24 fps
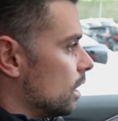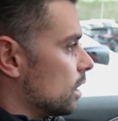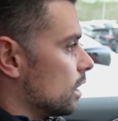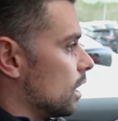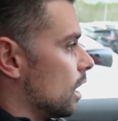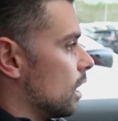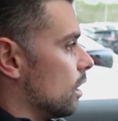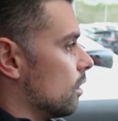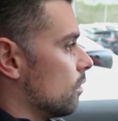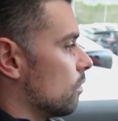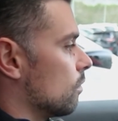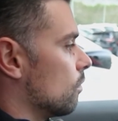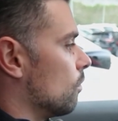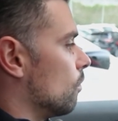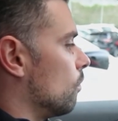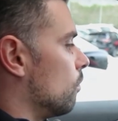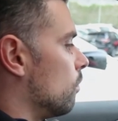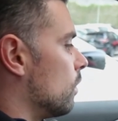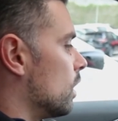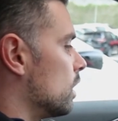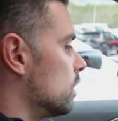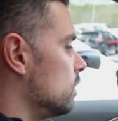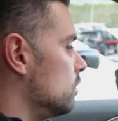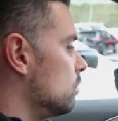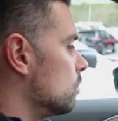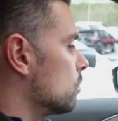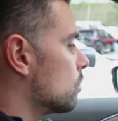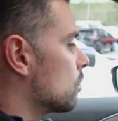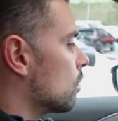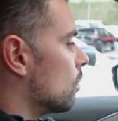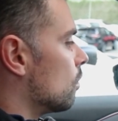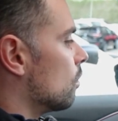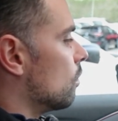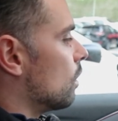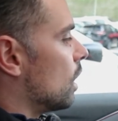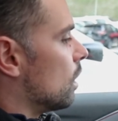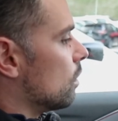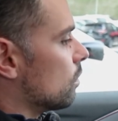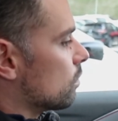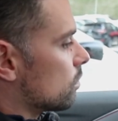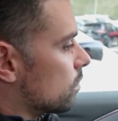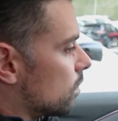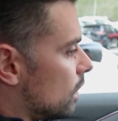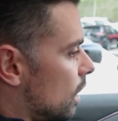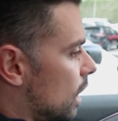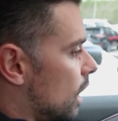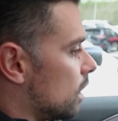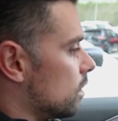Now, when you go out
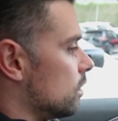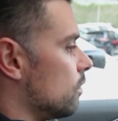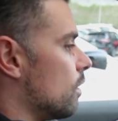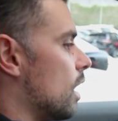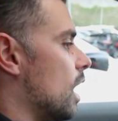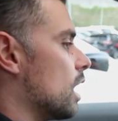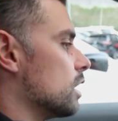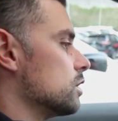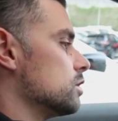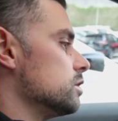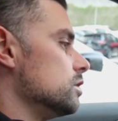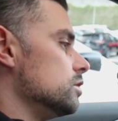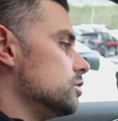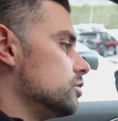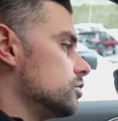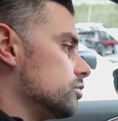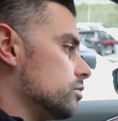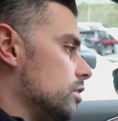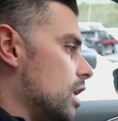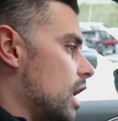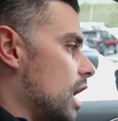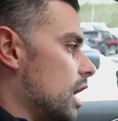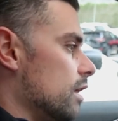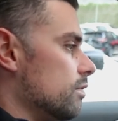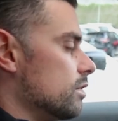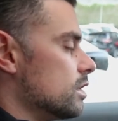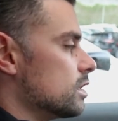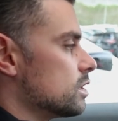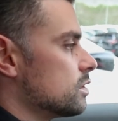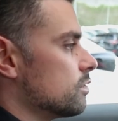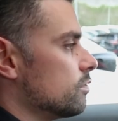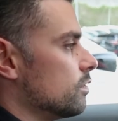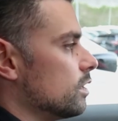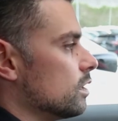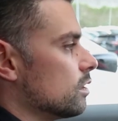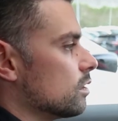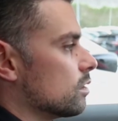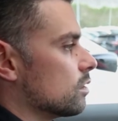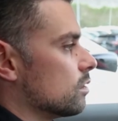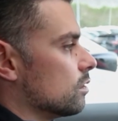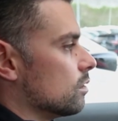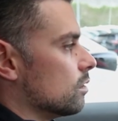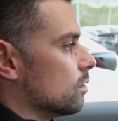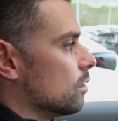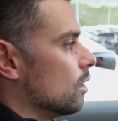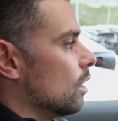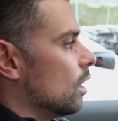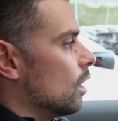and you actually drive this
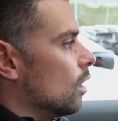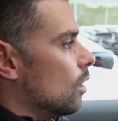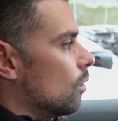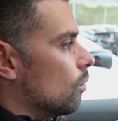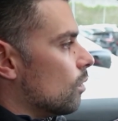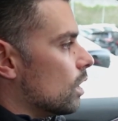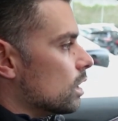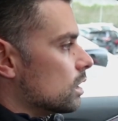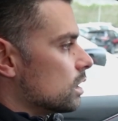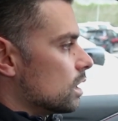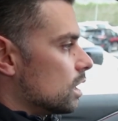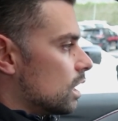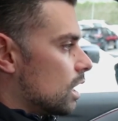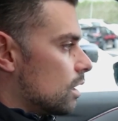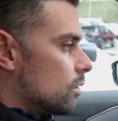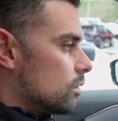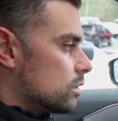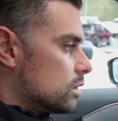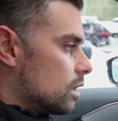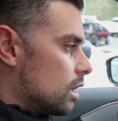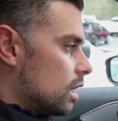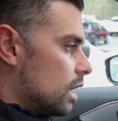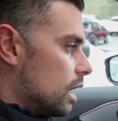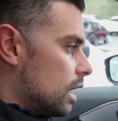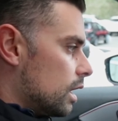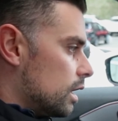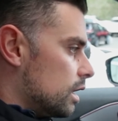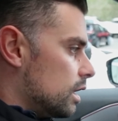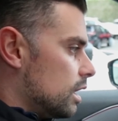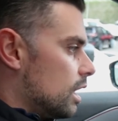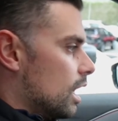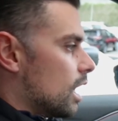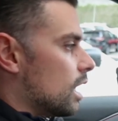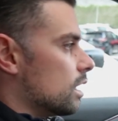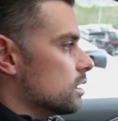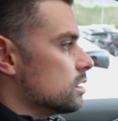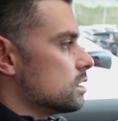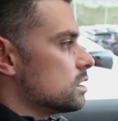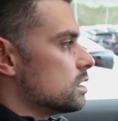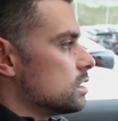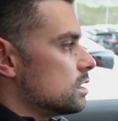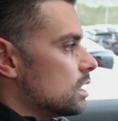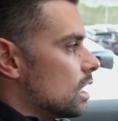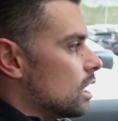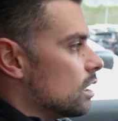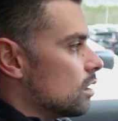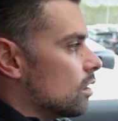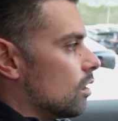vehicle, one thing I will again
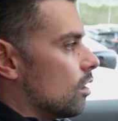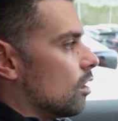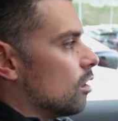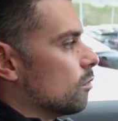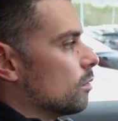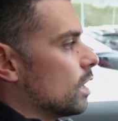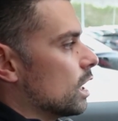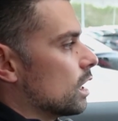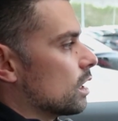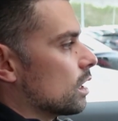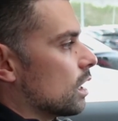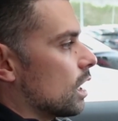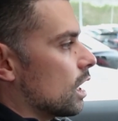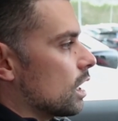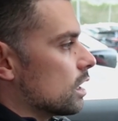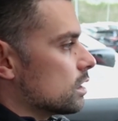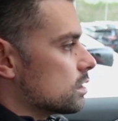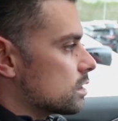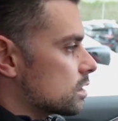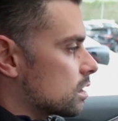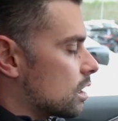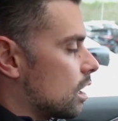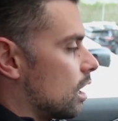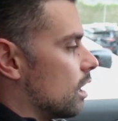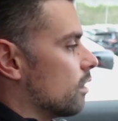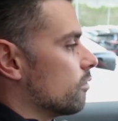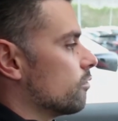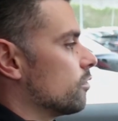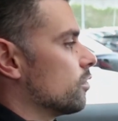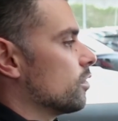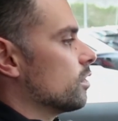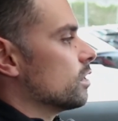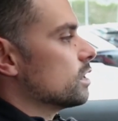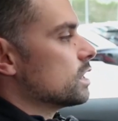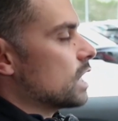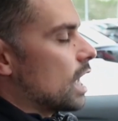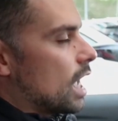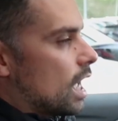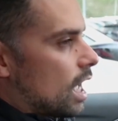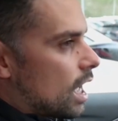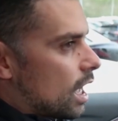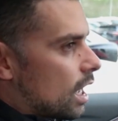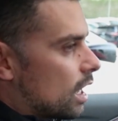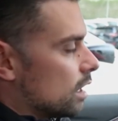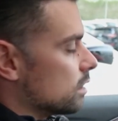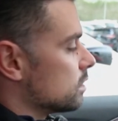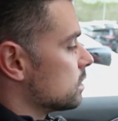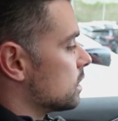say to all my clients, comfort
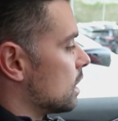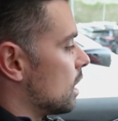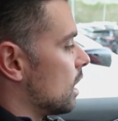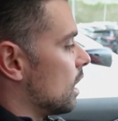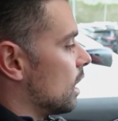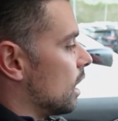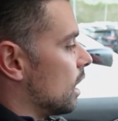and